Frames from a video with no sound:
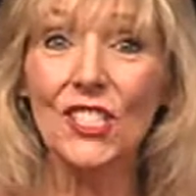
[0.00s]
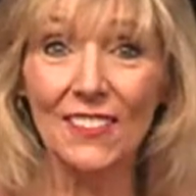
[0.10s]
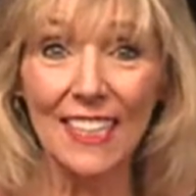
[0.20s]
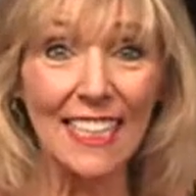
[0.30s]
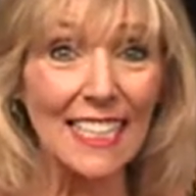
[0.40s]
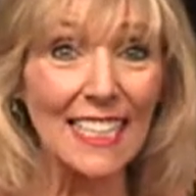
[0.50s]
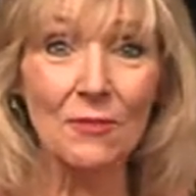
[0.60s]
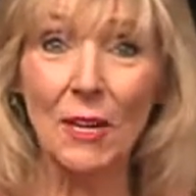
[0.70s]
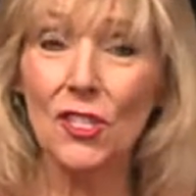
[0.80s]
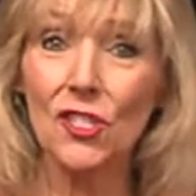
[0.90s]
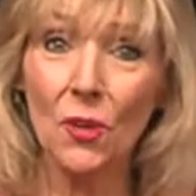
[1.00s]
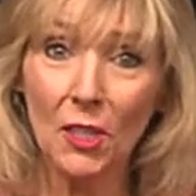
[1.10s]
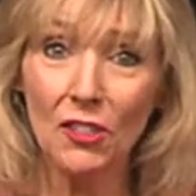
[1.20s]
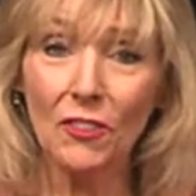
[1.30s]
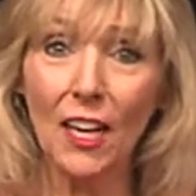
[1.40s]
in the Keys. We had so
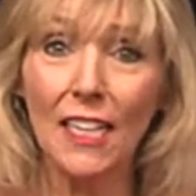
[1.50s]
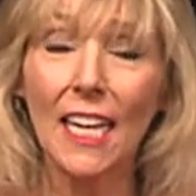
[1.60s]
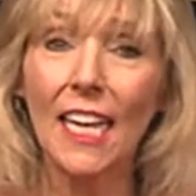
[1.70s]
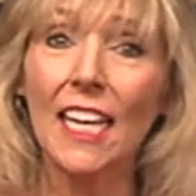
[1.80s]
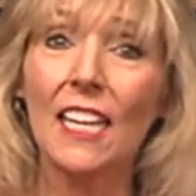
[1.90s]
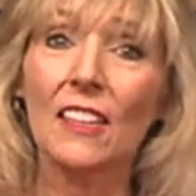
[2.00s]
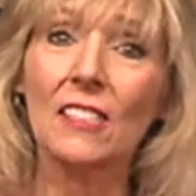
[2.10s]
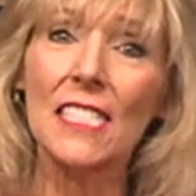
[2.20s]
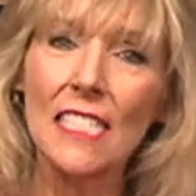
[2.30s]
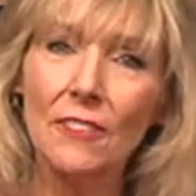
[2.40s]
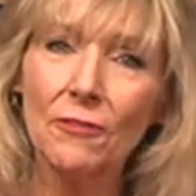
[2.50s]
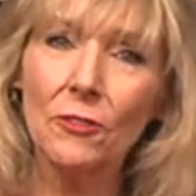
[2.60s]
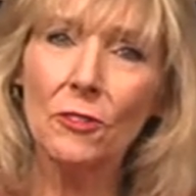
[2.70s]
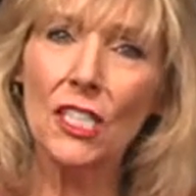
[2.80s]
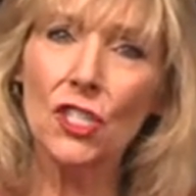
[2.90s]
much fun. The
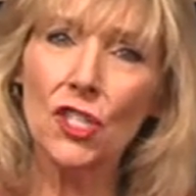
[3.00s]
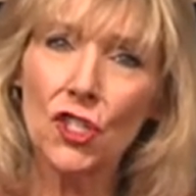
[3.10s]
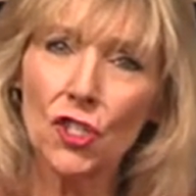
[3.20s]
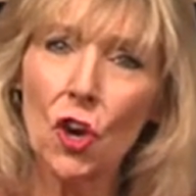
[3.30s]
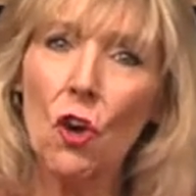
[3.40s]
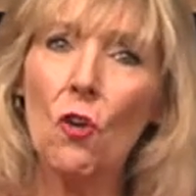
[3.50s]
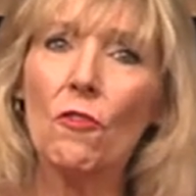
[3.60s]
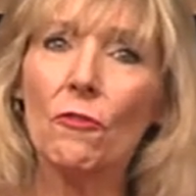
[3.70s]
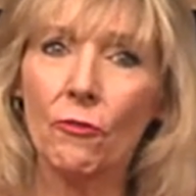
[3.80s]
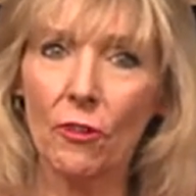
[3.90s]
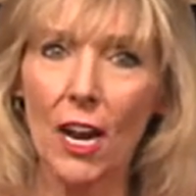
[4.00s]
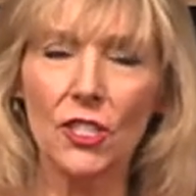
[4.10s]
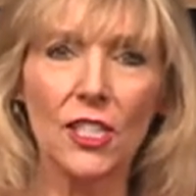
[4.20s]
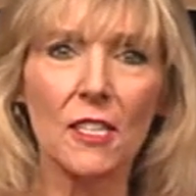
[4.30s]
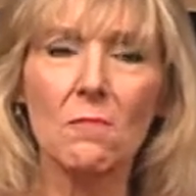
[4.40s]
seafood is so
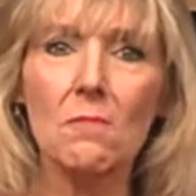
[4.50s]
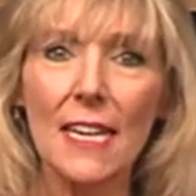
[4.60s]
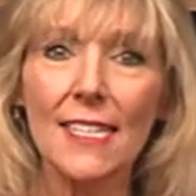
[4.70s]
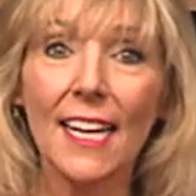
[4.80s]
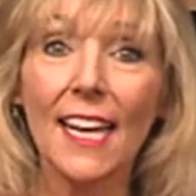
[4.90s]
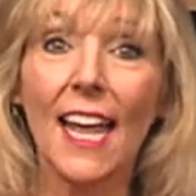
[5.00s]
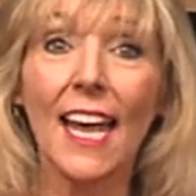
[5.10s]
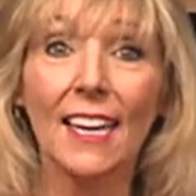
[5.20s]
fresh. It's amazing. And